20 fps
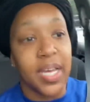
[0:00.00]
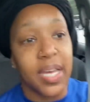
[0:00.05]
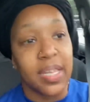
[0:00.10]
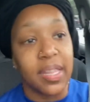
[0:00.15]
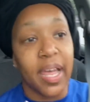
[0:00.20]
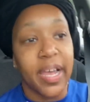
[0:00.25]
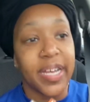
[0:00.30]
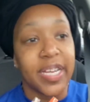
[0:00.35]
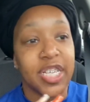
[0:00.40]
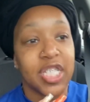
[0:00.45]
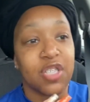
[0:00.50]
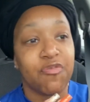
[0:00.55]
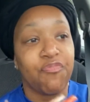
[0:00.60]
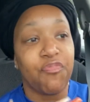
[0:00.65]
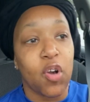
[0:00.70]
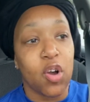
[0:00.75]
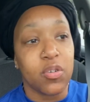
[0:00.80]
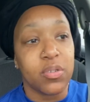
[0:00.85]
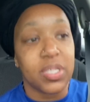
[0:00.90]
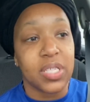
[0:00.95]
And like his
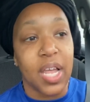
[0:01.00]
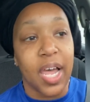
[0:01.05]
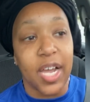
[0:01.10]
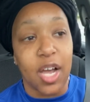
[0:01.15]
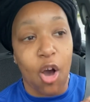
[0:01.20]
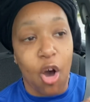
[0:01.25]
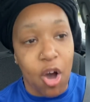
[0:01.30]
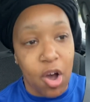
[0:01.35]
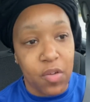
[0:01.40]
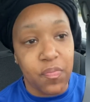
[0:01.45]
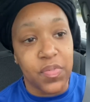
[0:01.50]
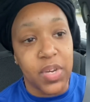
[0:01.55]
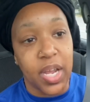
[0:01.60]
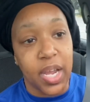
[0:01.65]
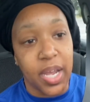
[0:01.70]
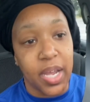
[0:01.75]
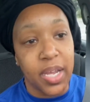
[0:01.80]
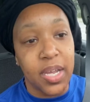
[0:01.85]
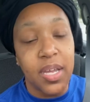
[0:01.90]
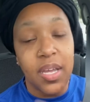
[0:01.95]
first like off
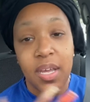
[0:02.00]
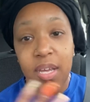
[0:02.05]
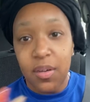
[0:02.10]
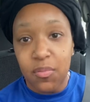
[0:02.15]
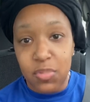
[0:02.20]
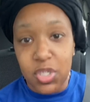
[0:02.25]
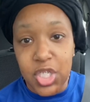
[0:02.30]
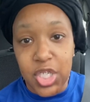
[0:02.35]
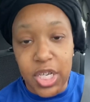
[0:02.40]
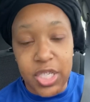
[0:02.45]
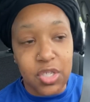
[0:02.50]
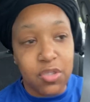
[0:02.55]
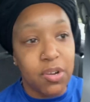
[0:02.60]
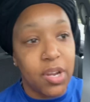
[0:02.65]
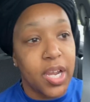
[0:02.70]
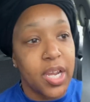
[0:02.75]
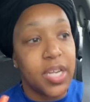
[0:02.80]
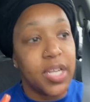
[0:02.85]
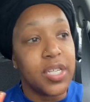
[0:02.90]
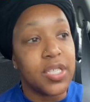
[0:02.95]
day was
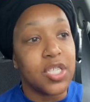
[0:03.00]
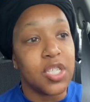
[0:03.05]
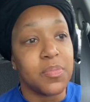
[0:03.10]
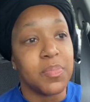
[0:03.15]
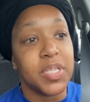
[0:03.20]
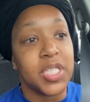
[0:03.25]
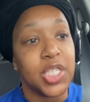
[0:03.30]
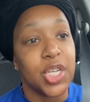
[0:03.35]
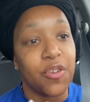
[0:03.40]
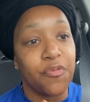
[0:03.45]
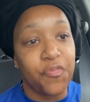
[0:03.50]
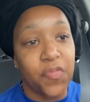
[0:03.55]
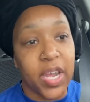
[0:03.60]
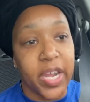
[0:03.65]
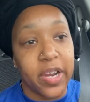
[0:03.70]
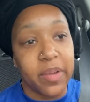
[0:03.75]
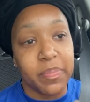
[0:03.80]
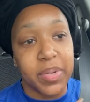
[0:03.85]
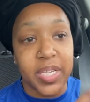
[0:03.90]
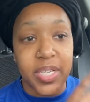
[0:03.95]
yesterday, and he took me to the
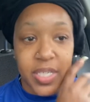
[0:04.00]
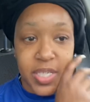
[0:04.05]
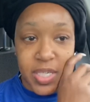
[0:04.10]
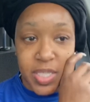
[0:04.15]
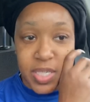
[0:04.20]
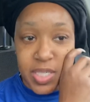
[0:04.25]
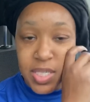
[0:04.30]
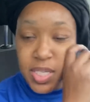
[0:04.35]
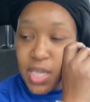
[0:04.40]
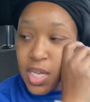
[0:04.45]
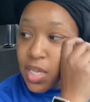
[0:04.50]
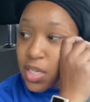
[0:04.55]
fair because,